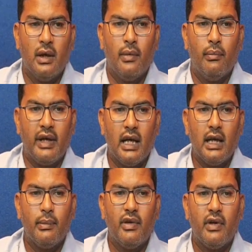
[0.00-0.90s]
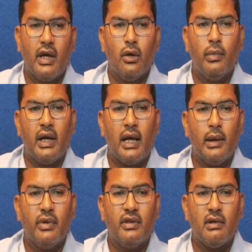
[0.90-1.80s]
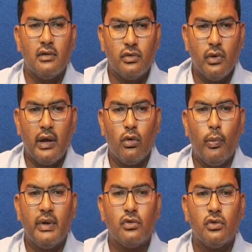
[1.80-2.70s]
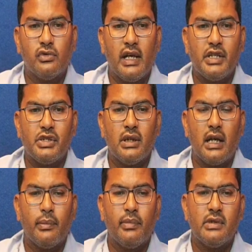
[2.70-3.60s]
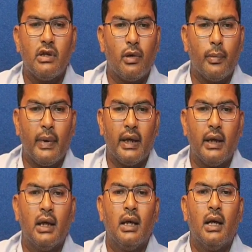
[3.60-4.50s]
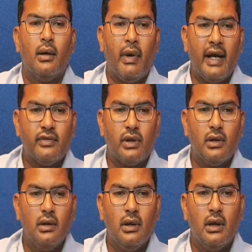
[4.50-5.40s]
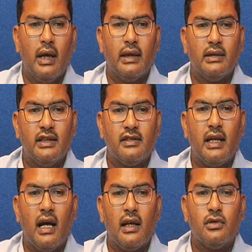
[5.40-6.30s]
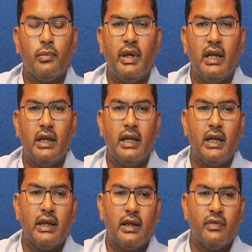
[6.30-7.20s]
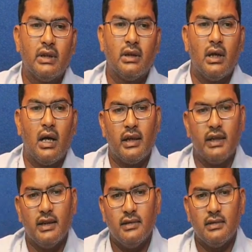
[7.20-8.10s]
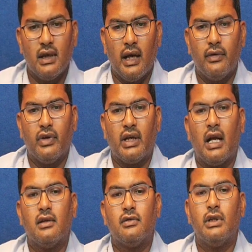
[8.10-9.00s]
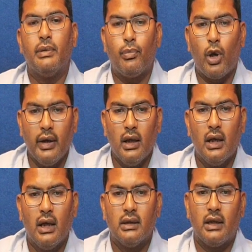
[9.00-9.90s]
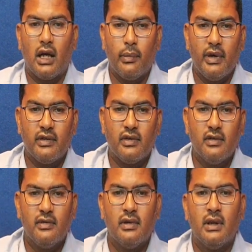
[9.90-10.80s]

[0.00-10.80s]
MariaDB, we have MariaDB is also an open source relation database developed by MySQL, and this can also be integrated with RDS, and we can also deploy the databases